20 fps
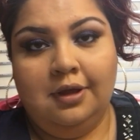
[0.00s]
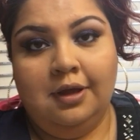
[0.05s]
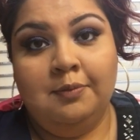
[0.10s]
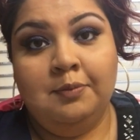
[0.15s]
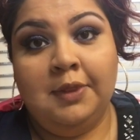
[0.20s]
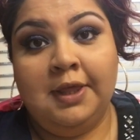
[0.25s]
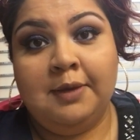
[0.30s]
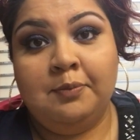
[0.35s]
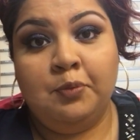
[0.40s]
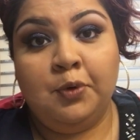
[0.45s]

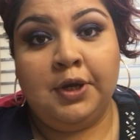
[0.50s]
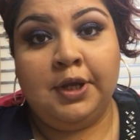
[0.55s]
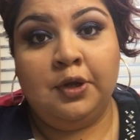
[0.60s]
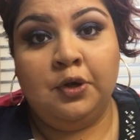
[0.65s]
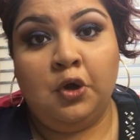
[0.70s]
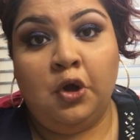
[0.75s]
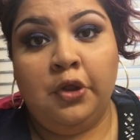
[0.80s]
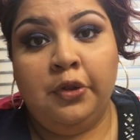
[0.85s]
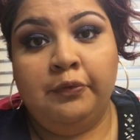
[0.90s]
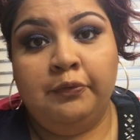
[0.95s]
I'm like
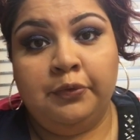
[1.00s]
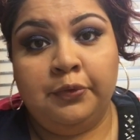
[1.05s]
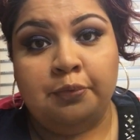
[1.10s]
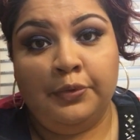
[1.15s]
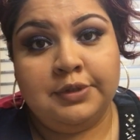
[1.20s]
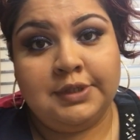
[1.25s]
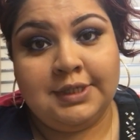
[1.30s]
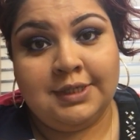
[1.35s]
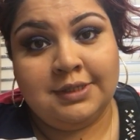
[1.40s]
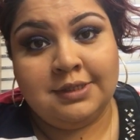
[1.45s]
breaking all the
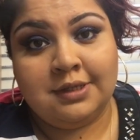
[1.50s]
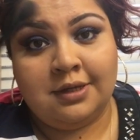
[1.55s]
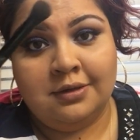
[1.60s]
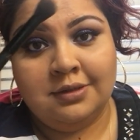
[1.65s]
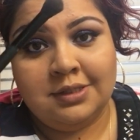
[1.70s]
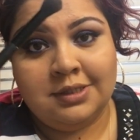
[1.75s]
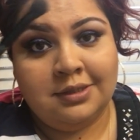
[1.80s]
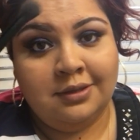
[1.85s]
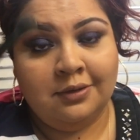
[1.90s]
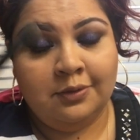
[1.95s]
rules. This
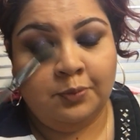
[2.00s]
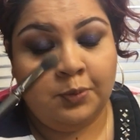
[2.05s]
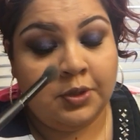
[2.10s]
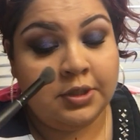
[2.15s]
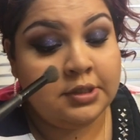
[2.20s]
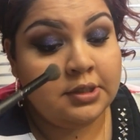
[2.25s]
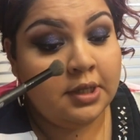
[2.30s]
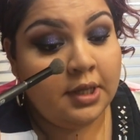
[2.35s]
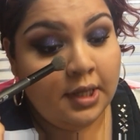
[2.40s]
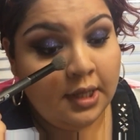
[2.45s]
concealer
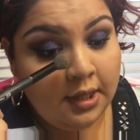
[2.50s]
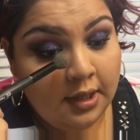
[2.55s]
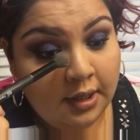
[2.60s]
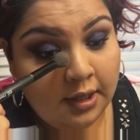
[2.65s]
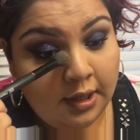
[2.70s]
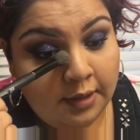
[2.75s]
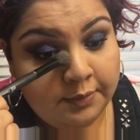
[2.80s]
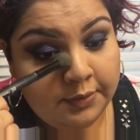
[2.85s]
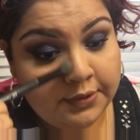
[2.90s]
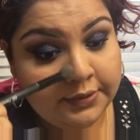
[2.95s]
brush,
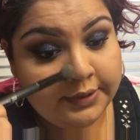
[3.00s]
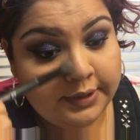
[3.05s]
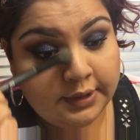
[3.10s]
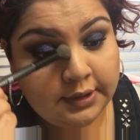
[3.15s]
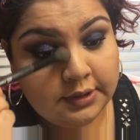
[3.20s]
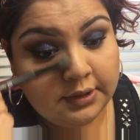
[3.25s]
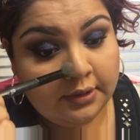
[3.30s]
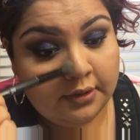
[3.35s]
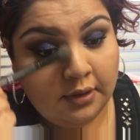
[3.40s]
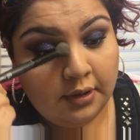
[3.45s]
I'm using
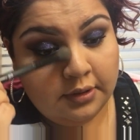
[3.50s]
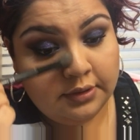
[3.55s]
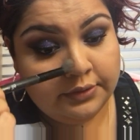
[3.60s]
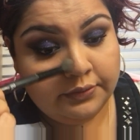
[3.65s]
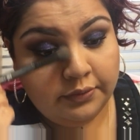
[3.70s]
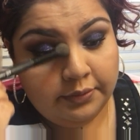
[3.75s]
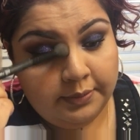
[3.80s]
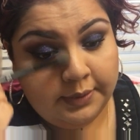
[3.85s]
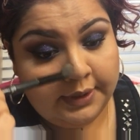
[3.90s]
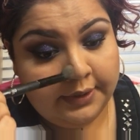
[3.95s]
it to
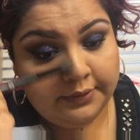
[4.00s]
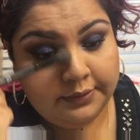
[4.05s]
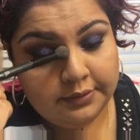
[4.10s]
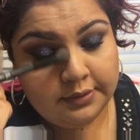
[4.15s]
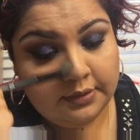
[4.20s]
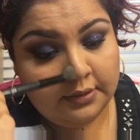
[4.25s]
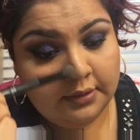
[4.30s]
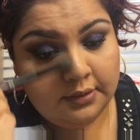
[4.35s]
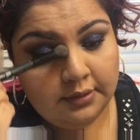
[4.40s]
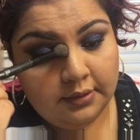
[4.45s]
contour my
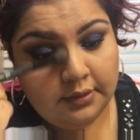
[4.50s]
nose.